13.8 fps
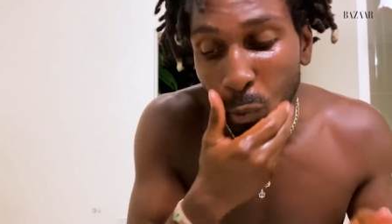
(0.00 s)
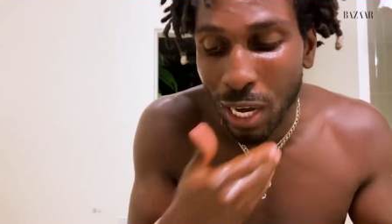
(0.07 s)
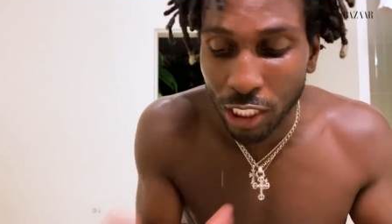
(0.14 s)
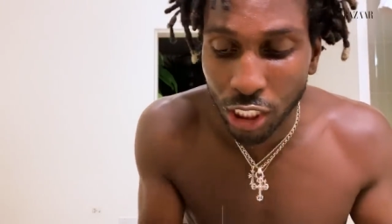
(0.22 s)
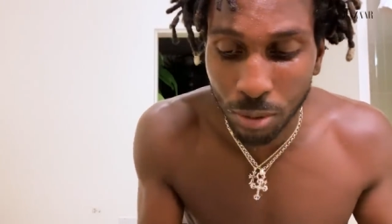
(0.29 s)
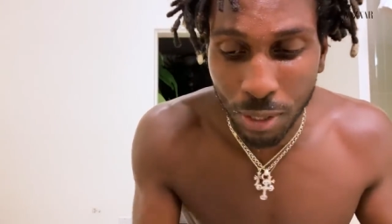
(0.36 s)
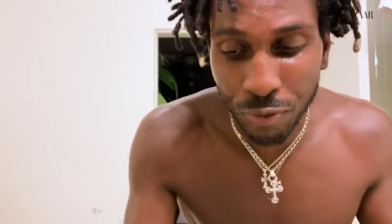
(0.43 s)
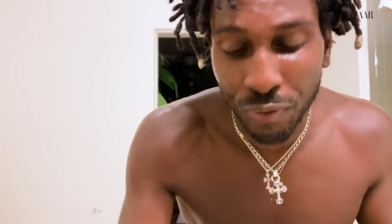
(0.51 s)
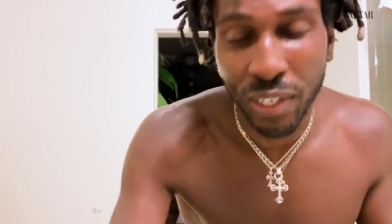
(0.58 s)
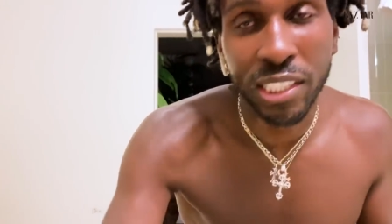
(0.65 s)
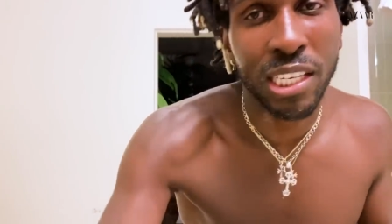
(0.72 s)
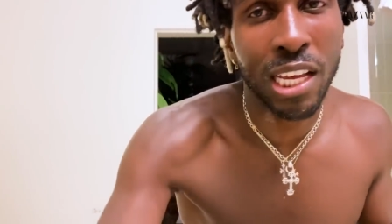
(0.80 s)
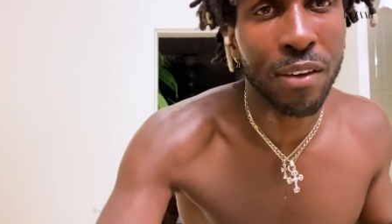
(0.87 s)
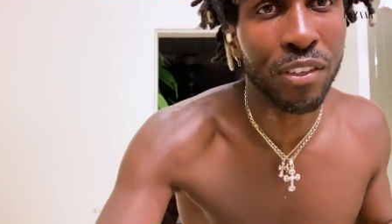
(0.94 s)
washing my face,
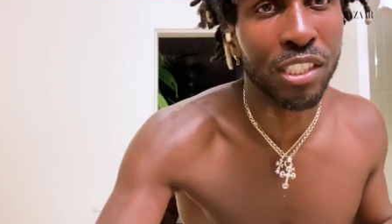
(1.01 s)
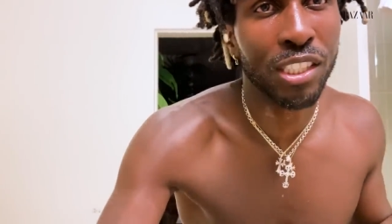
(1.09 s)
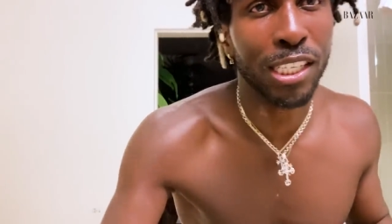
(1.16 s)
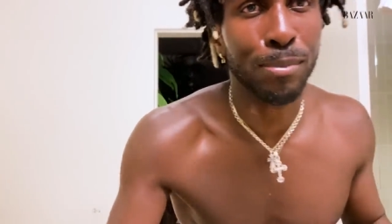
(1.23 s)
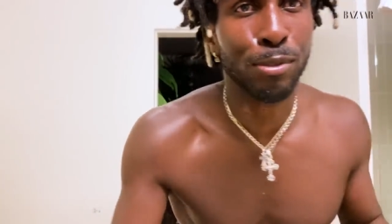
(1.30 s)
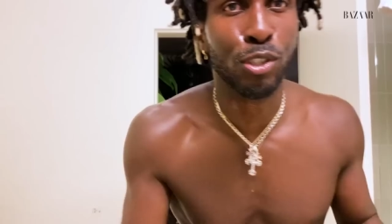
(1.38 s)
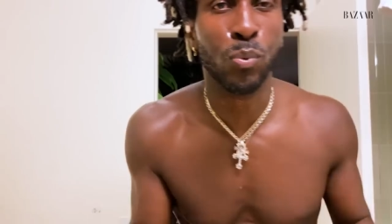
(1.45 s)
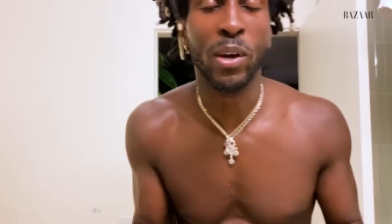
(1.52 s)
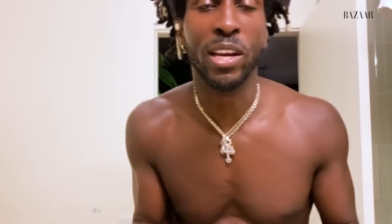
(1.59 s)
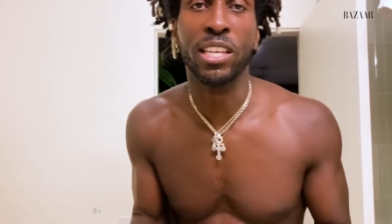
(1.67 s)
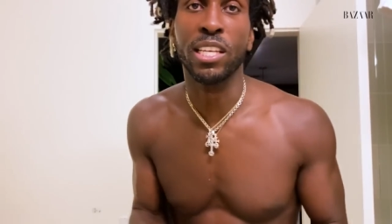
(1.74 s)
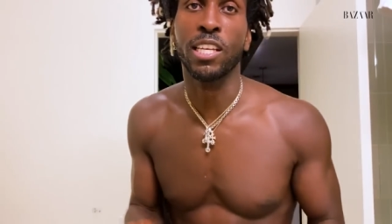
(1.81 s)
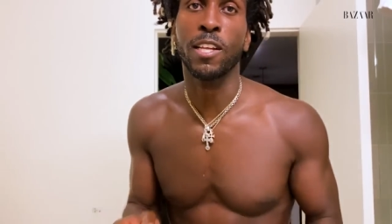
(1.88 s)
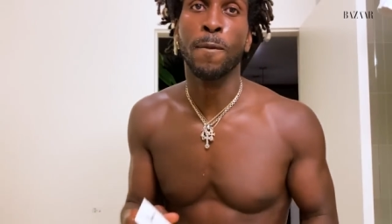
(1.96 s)
obviously, I'm just wetting
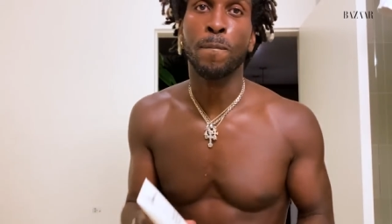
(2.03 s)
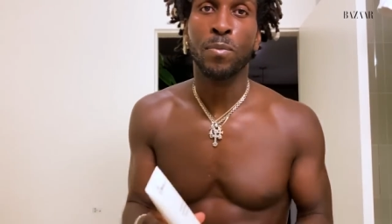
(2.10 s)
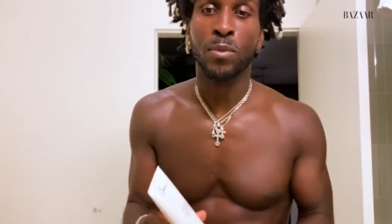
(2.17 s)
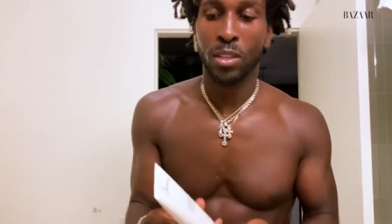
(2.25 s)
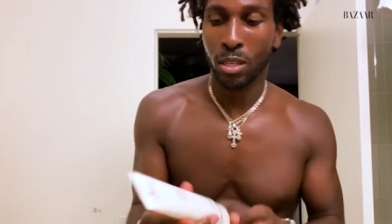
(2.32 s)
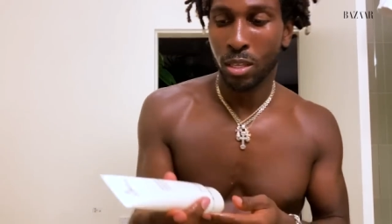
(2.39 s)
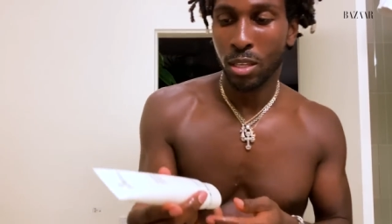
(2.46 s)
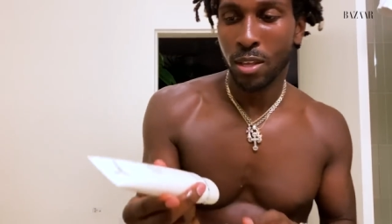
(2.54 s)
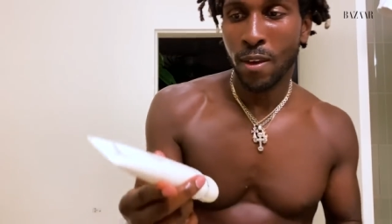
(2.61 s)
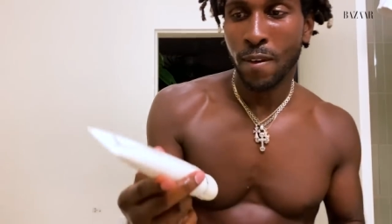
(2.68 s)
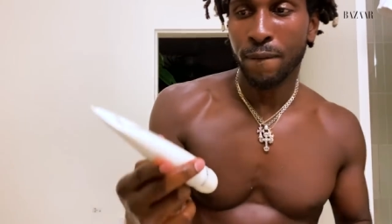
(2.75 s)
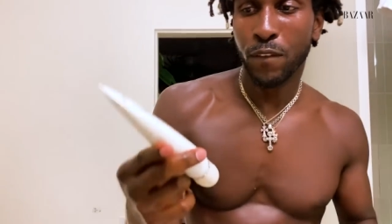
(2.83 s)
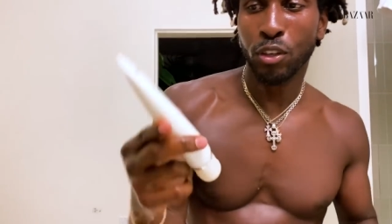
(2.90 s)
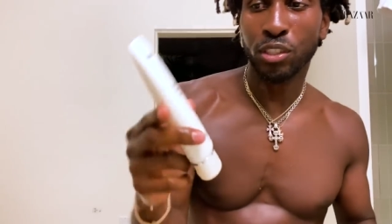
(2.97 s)
it.
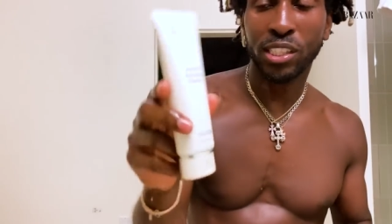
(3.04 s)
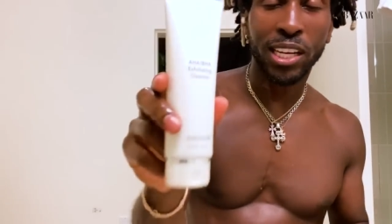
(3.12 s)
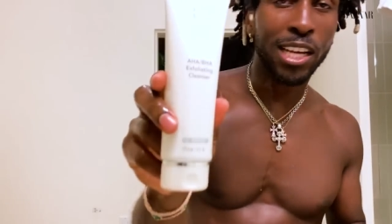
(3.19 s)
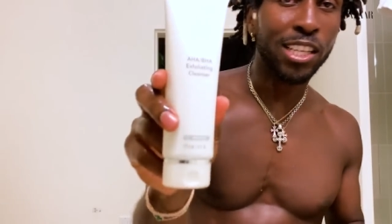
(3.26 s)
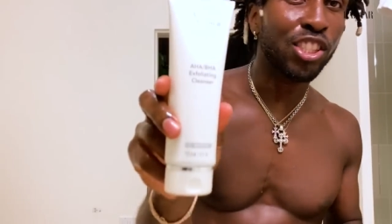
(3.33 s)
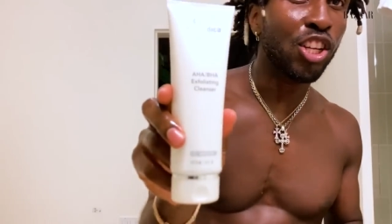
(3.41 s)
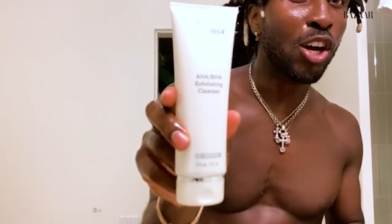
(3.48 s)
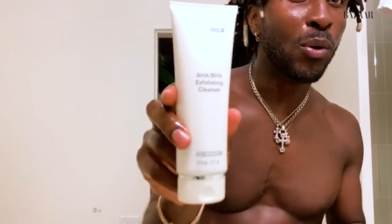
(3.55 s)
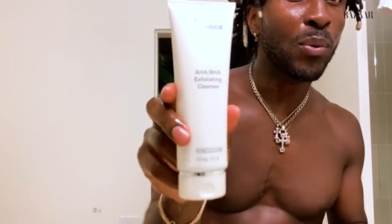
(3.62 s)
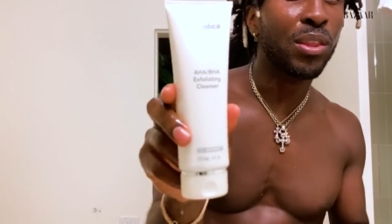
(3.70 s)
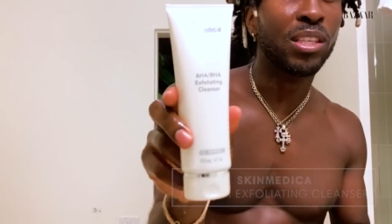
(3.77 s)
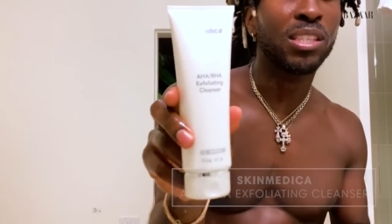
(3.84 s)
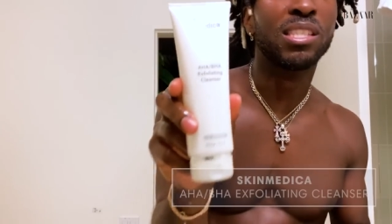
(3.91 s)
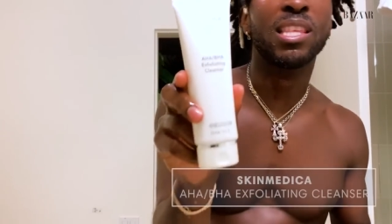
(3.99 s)
First thing I start with
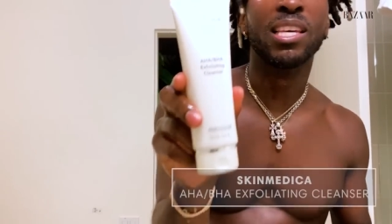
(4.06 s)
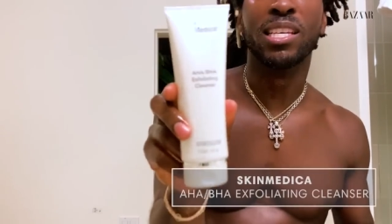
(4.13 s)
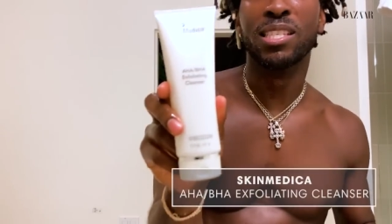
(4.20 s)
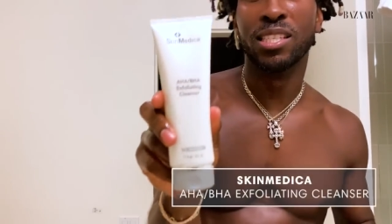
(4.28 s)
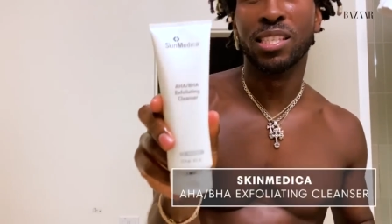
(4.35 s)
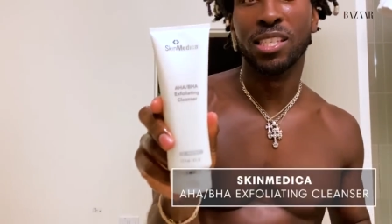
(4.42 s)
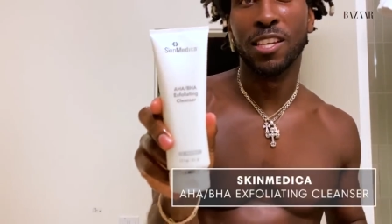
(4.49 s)
is this.